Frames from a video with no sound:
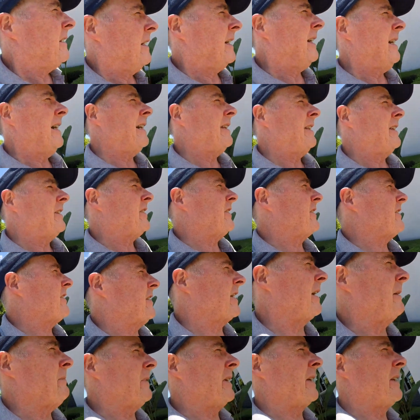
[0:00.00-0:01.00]
uh, this is
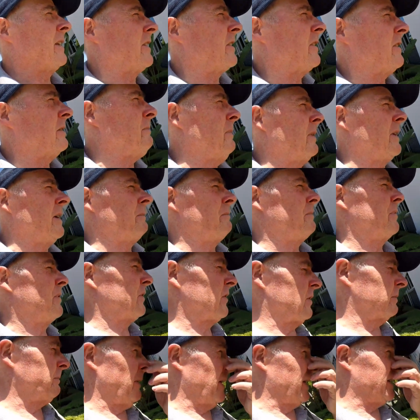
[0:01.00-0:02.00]
something that's been
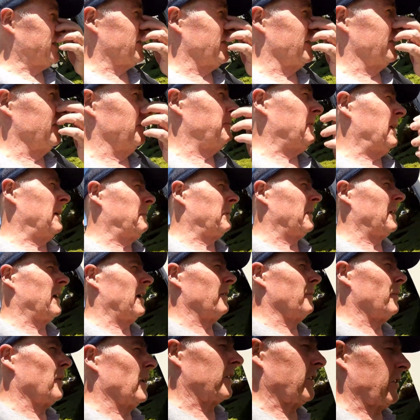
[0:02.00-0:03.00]
pushed by two people
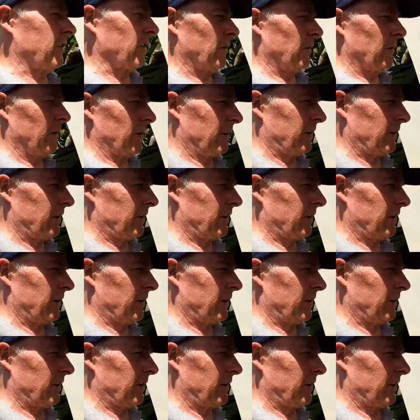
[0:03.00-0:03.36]
I watch all